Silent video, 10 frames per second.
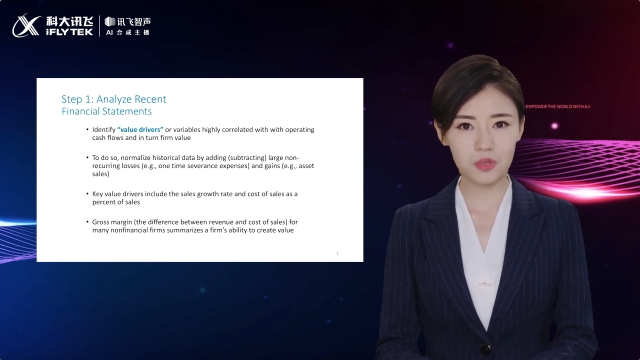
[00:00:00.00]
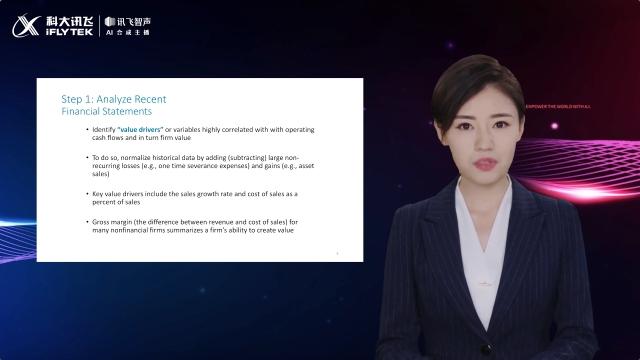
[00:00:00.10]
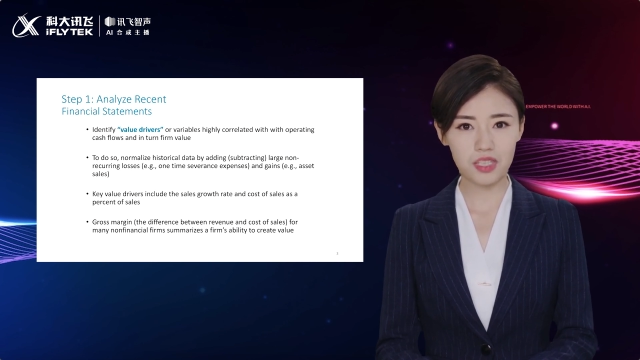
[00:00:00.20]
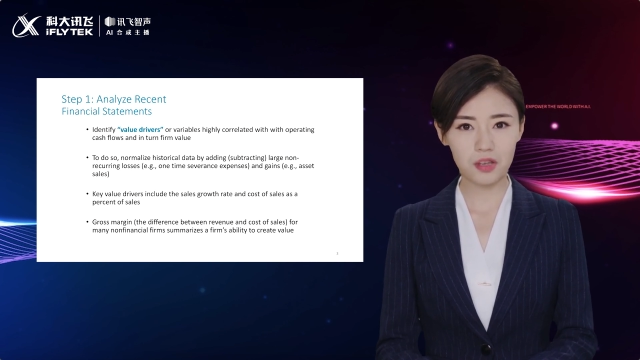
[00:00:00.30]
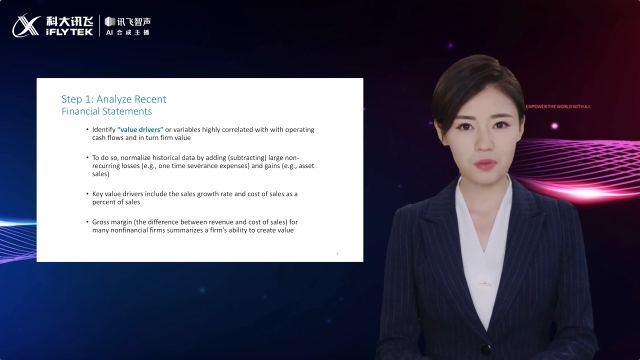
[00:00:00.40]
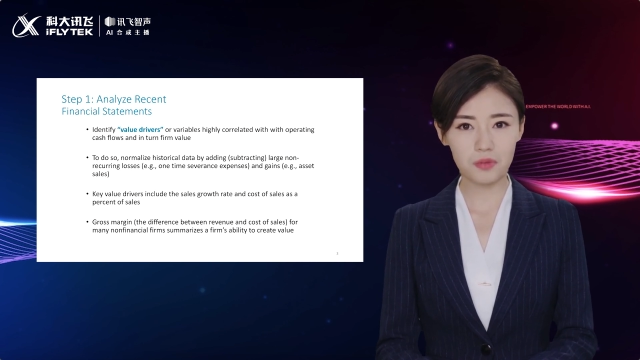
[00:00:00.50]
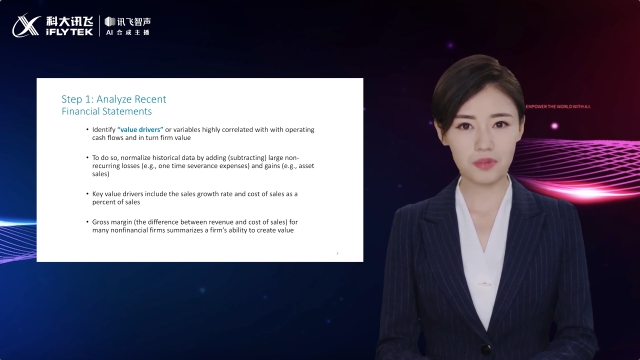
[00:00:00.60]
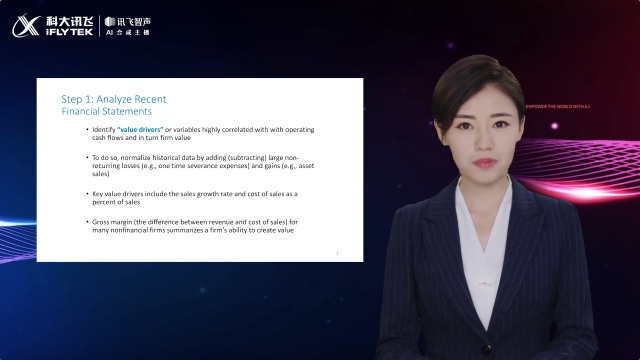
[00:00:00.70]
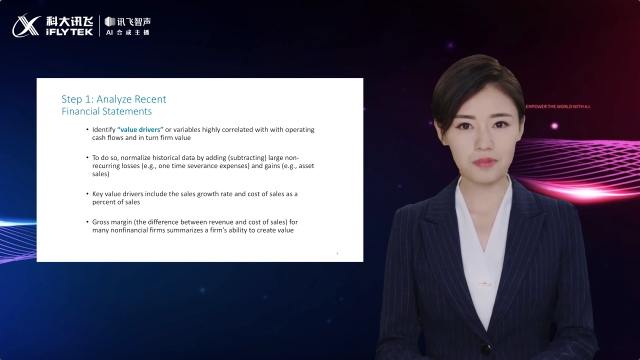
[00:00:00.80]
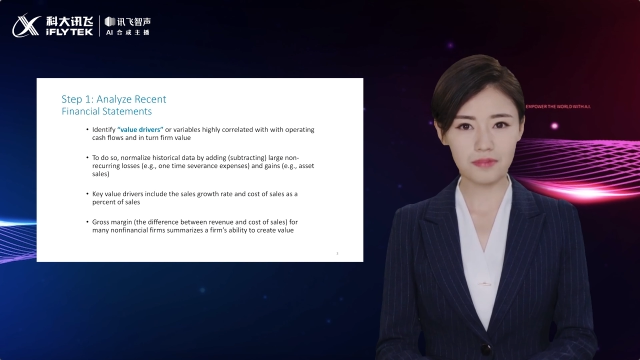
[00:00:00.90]

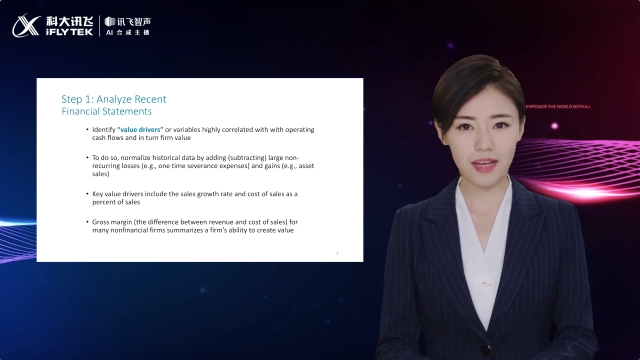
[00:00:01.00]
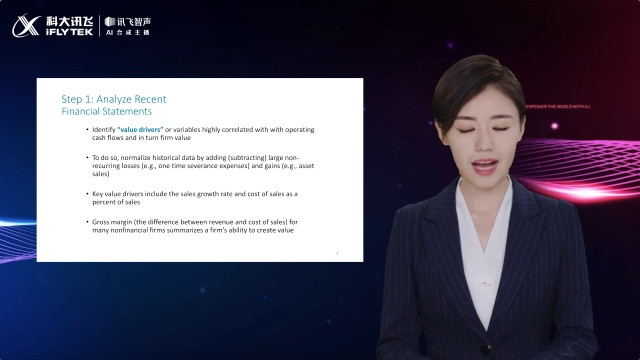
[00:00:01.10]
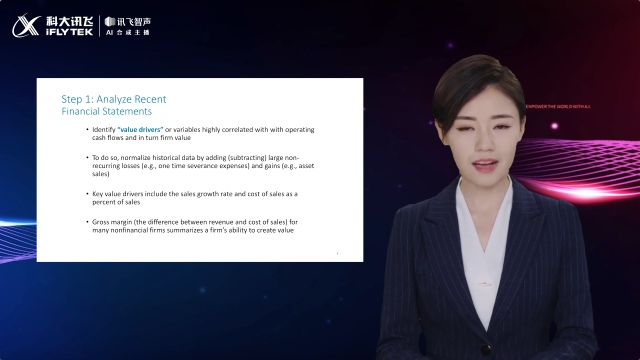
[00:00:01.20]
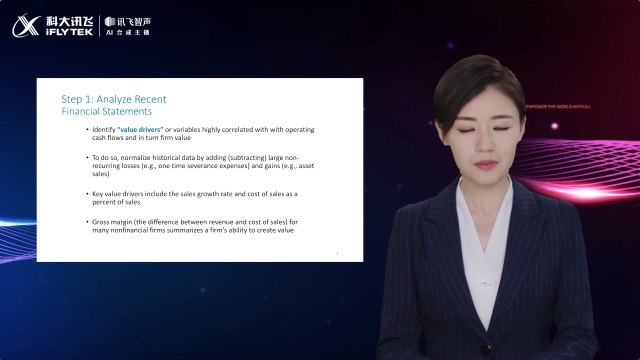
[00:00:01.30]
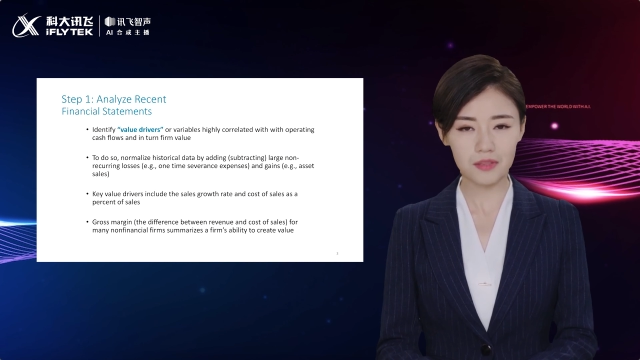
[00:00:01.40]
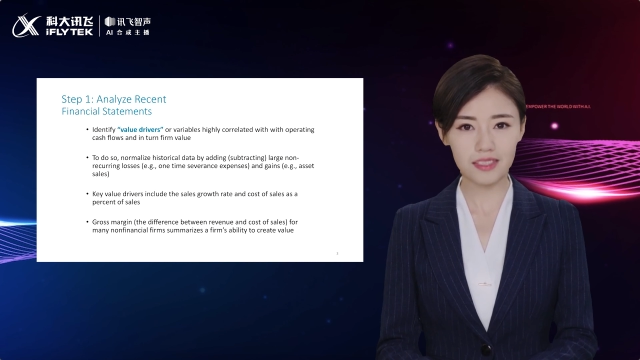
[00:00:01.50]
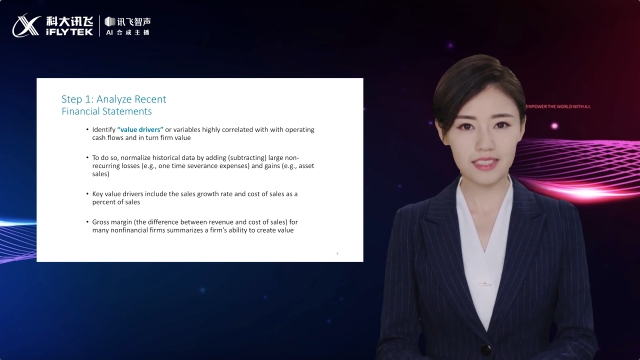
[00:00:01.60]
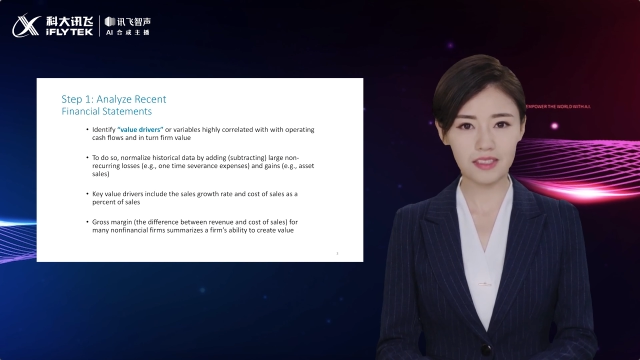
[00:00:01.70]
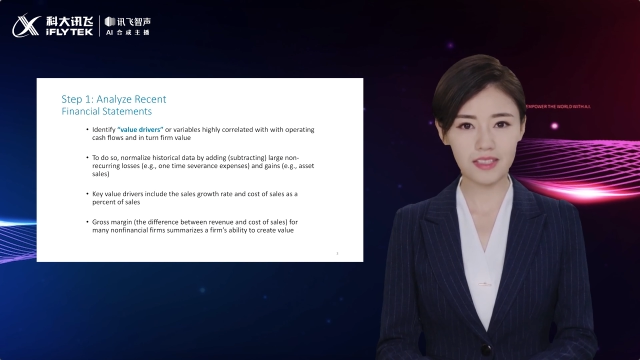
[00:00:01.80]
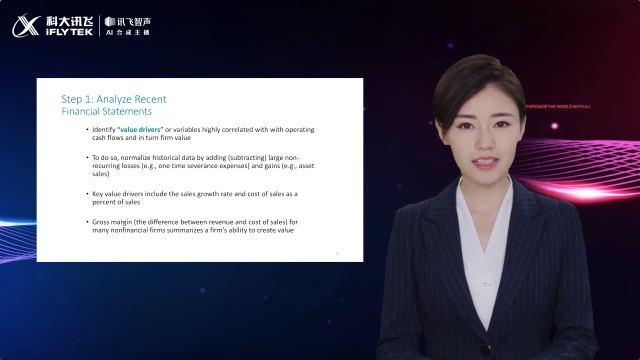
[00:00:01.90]

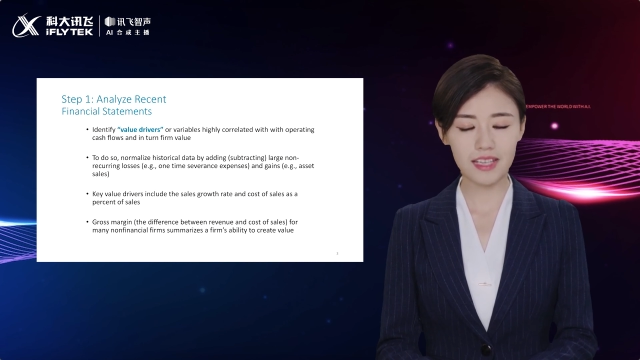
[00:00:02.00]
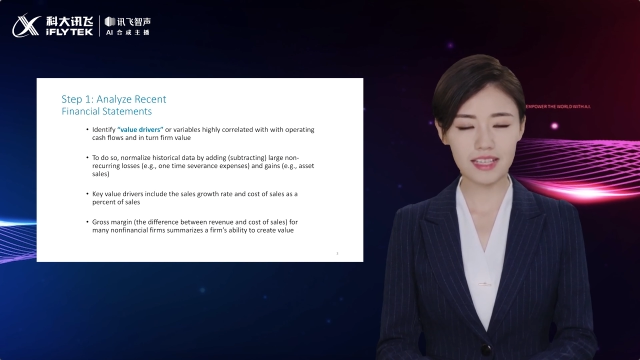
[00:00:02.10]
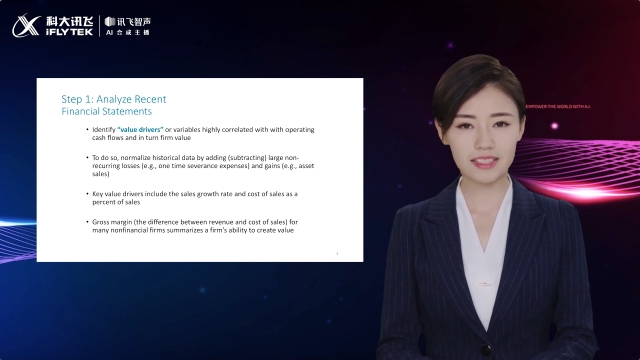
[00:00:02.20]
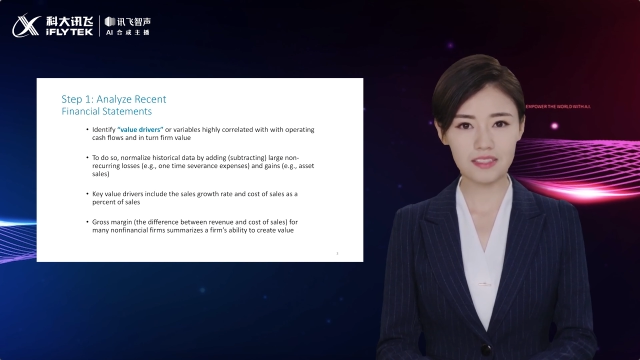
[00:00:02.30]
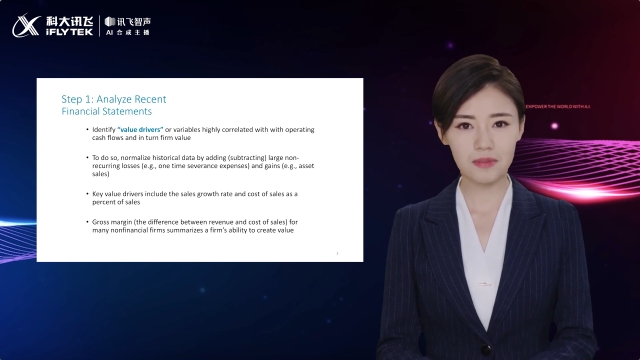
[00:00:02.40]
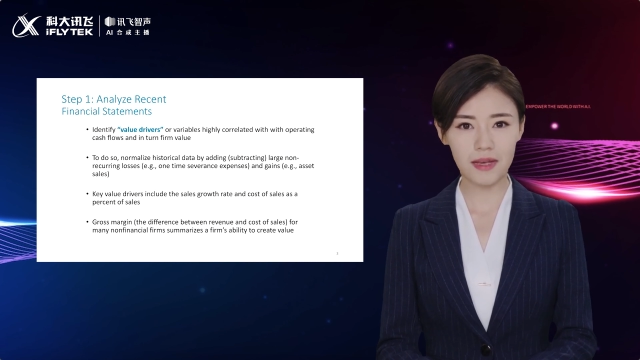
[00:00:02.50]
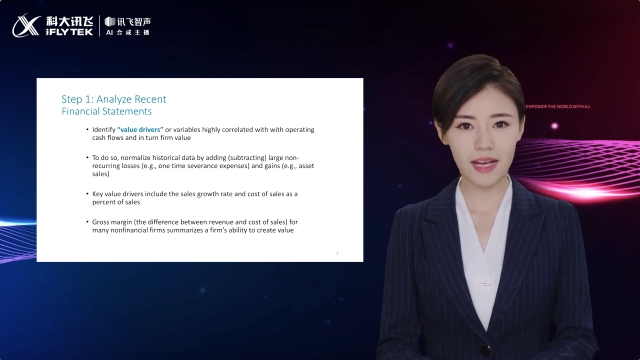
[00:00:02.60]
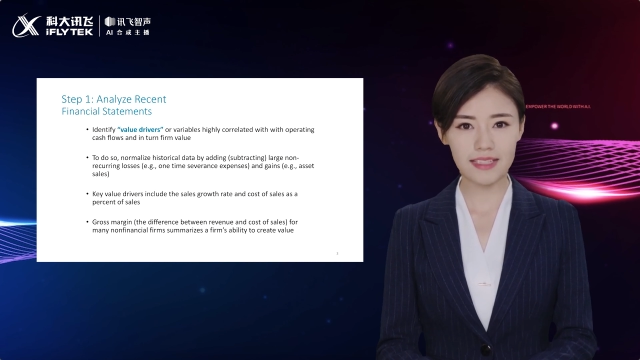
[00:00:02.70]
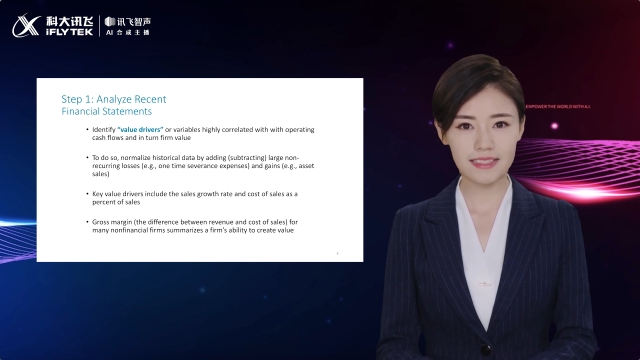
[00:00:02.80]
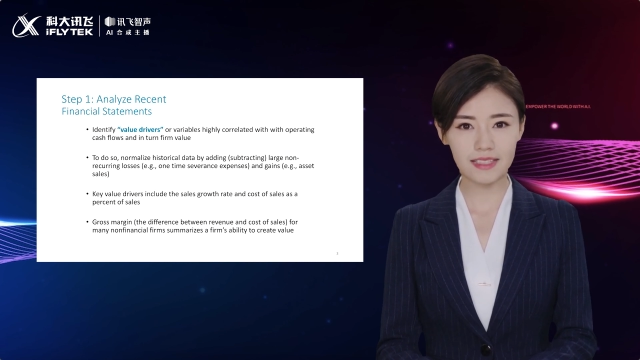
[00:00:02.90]
even gains from
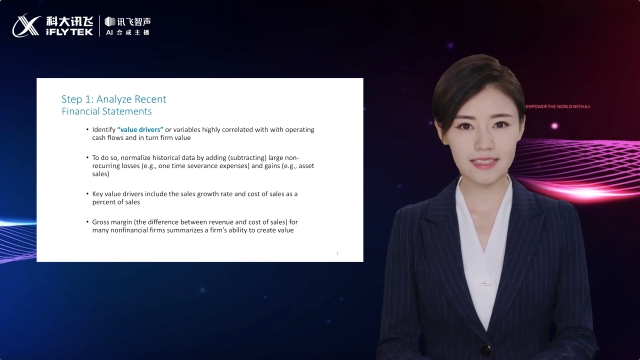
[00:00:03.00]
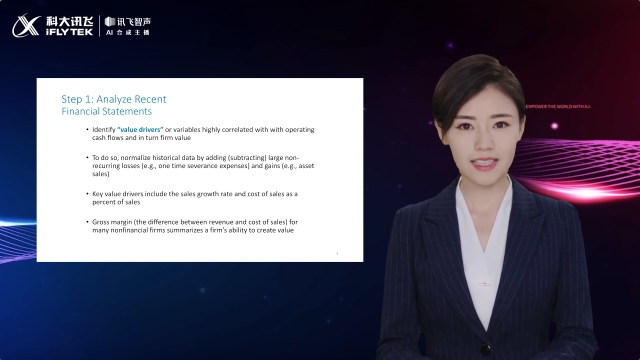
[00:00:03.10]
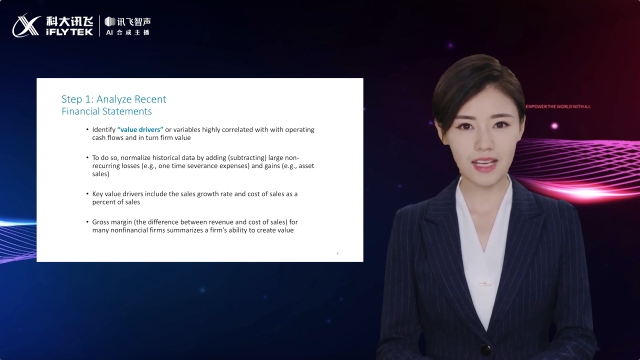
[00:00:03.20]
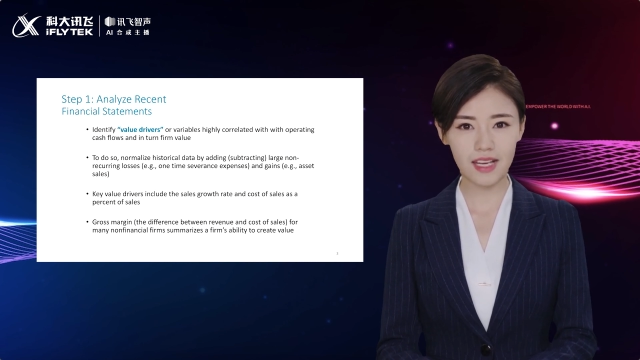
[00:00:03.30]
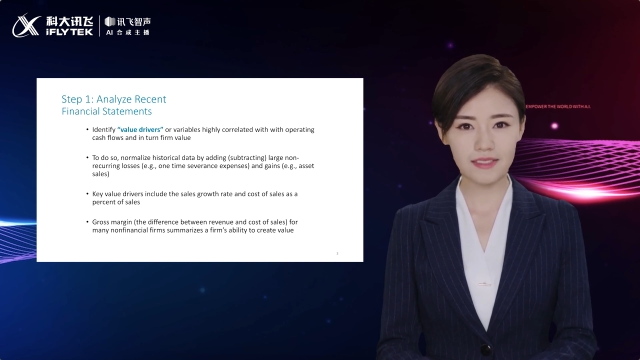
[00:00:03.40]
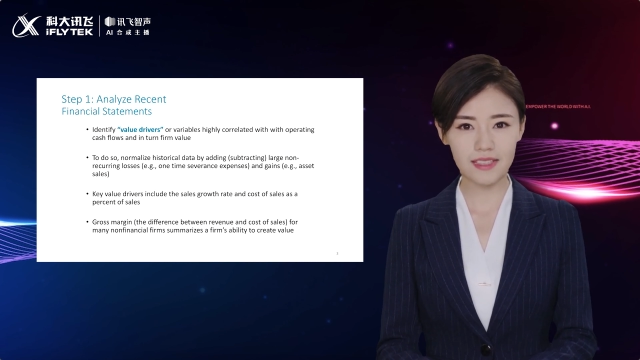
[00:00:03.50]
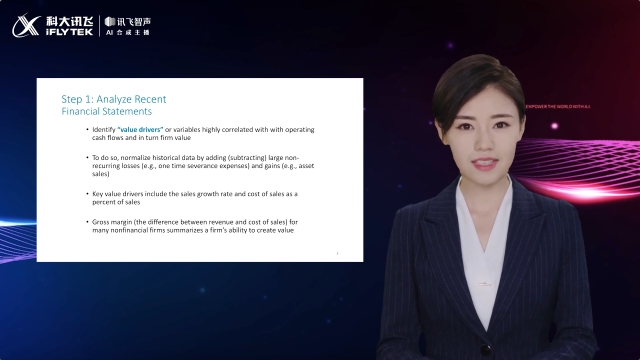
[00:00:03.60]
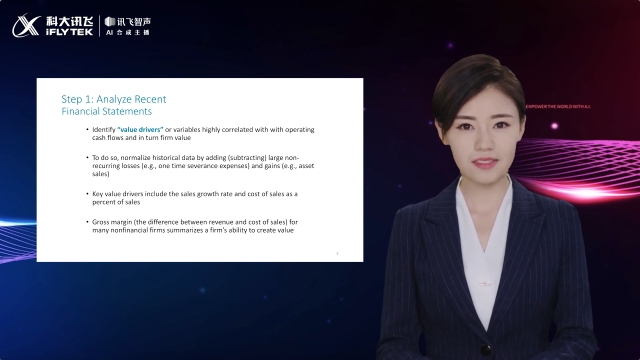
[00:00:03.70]
asset sale.